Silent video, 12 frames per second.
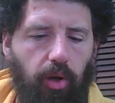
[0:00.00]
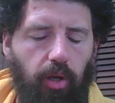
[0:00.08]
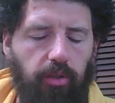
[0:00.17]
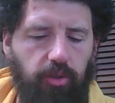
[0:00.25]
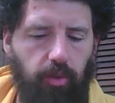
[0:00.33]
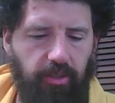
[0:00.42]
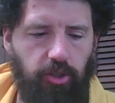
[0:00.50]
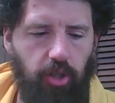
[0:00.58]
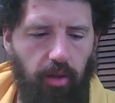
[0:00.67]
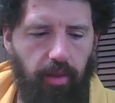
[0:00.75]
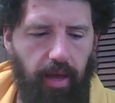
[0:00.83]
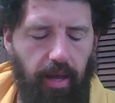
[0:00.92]
so I
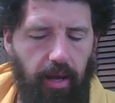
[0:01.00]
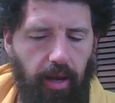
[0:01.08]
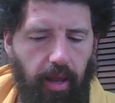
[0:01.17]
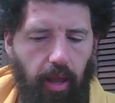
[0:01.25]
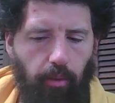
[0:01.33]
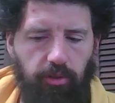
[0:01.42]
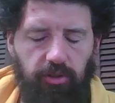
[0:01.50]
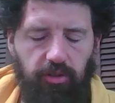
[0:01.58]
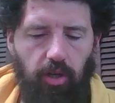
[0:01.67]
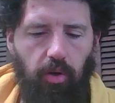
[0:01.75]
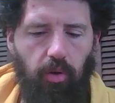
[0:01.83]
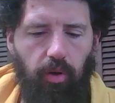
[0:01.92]
saw that and I was
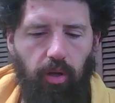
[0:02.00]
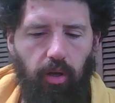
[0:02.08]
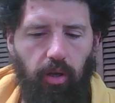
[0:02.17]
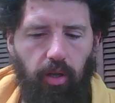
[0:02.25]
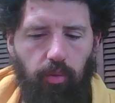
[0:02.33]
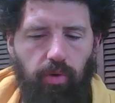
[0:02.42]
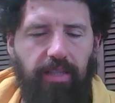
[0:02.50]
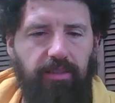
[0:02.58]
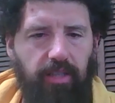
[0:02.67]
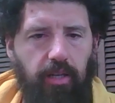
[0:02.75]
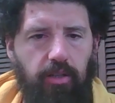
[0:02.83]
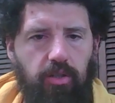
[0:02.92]
it
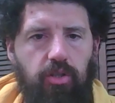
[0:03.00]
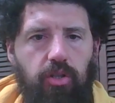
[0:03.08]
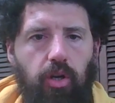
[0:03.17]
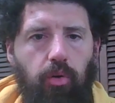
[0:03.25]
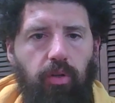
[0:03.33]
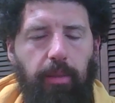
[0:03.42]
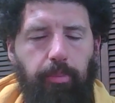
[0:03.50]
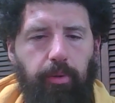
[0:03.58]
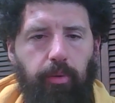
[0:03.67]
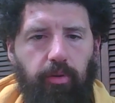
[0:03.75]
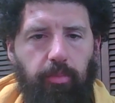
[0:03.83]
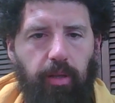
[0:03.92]
resonated so deeply
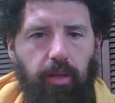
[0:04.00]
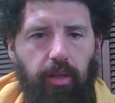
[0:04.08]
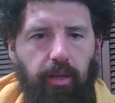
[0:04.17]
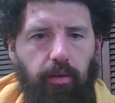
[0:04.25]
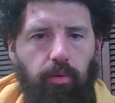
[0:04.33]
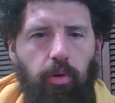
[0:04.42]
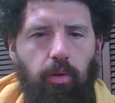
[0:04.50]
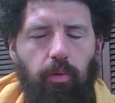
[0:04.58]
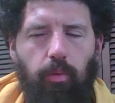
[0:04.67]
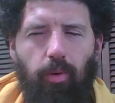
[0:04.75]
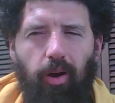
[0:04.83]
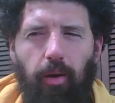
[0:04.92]
with me. Like,
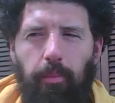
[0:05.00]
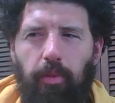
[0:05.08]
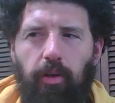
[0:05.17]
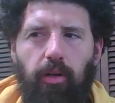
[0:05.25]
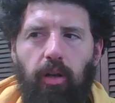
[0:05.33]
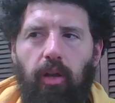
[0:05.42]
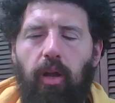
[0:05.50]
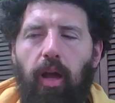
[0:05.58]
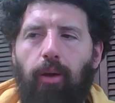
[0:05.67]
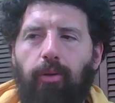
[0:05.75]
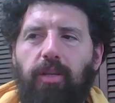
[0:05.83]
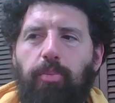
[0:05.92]
I
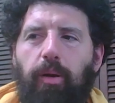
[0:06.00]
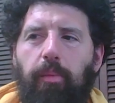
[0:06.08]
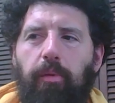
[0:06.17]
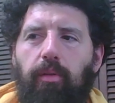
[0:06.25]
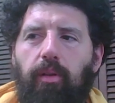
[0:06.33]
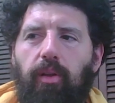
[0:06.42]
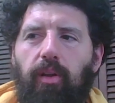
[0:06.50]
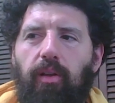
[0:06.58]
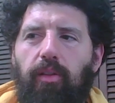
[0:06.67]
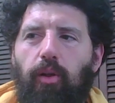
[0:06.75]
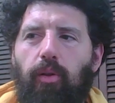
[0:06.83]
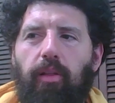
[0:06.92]
would say probably
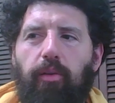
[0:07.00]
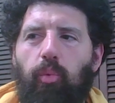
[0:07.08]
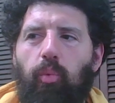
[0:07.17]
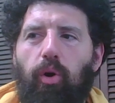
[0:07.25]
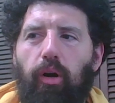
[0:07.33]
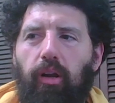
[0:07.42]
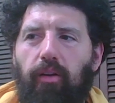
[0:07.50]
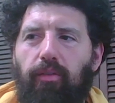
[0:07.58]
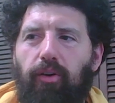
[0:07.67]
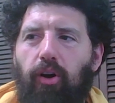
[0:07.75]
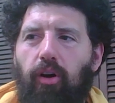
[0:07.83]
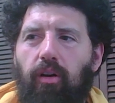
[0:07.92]
the only other work
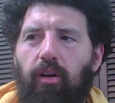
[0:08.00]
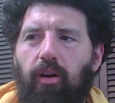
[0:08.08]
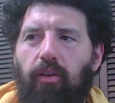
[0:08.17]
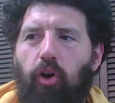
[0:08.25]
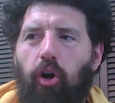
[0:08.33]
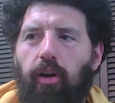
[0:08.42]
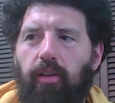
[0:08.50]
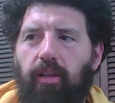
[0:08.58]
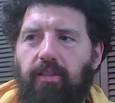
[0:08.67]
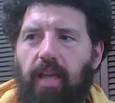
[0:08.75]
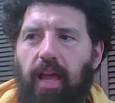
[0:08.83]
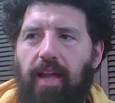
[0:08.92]
of art
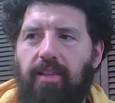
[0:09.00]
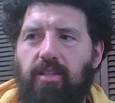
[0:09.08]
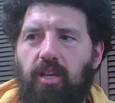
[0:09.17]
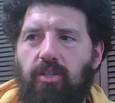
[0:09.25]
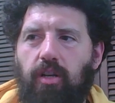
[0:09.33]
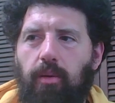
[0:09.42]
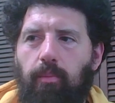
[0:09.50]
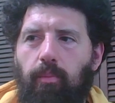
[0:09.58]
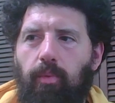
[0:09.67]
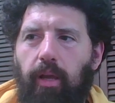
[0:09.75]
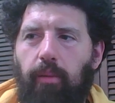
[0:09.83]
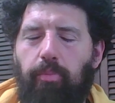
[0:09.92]
that's had such a
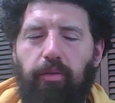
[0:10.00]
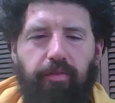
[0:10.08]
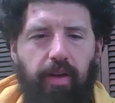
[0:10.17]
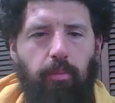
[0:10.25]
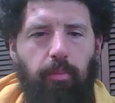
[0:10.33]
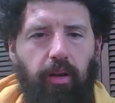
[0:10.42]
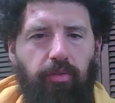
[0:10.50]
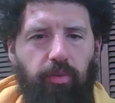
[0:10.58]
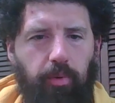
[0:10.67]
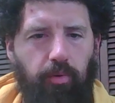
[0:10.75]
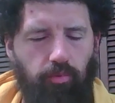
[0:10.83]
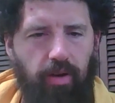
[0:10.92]
like profound meaning for
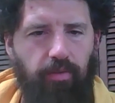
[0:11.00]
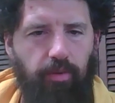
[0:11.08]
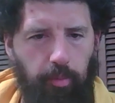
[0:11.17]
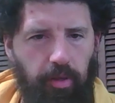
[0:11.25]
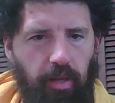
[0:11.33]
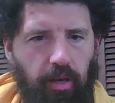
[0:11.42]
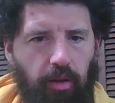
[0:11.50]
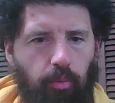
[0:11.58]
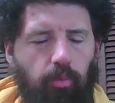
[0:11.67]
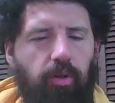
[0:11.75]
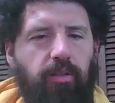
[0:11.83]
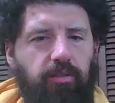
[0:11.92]
me right from the beginning
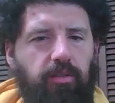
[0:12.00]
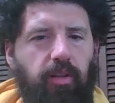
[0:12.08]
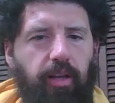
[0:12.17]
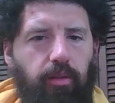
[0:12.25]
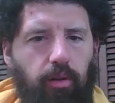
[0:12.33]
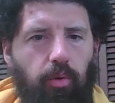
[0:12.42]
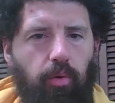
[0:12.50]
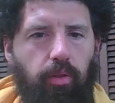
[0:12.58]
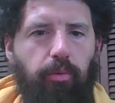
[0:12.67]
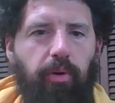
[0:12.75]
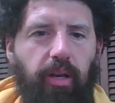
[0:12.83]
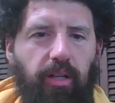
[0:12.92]
was like The Lord of the
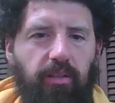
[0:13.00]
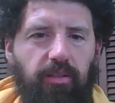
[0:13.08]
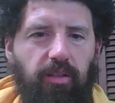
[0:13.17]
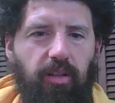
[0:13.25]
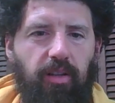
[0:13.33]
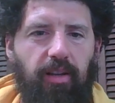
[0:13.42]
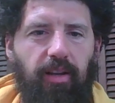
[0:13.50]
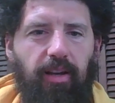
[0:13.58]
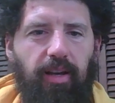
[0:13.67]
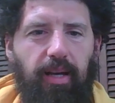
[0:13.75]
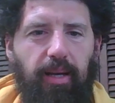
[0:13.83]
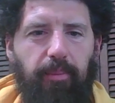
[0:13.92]
Rings.
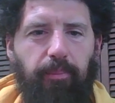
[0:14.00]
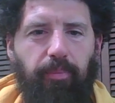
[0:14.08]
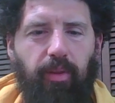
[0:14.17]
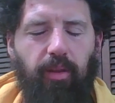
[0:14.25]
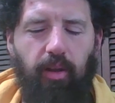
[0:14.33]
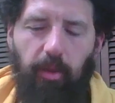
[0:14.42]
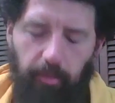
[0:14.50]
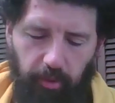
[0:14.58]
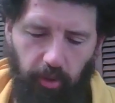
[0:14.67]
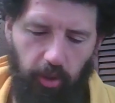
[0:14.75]
But